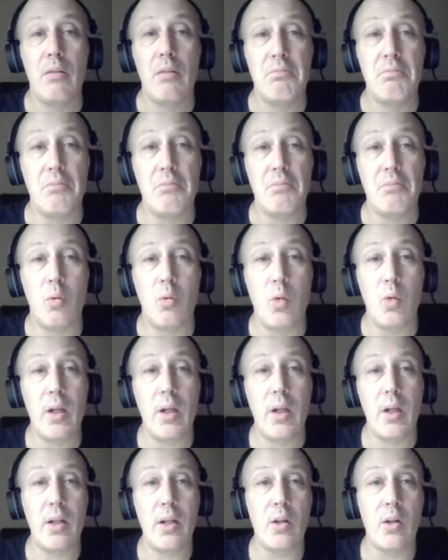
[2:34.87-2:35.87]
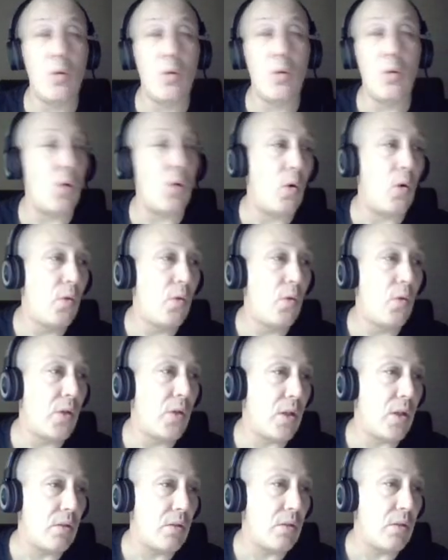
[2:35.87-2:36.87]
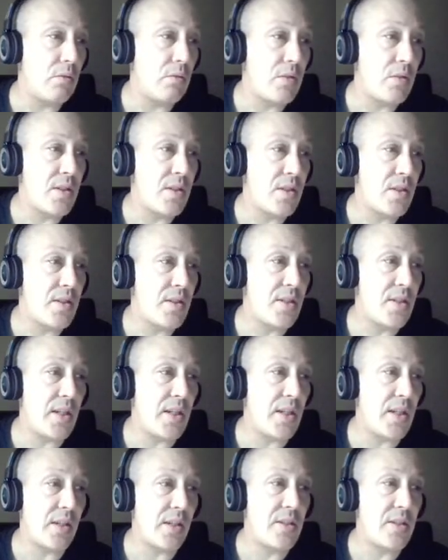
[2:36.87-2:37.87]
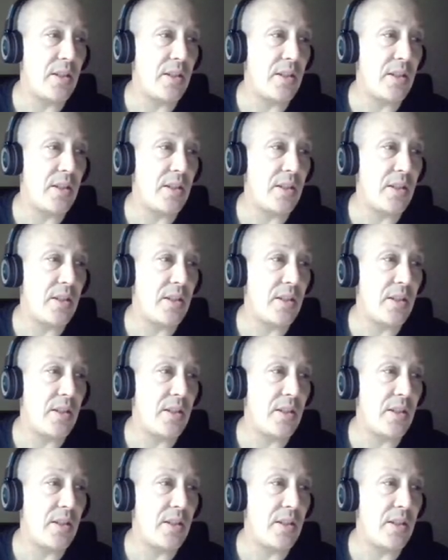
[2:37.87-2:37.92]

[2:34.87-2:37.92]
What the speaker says: but we're going to go over 6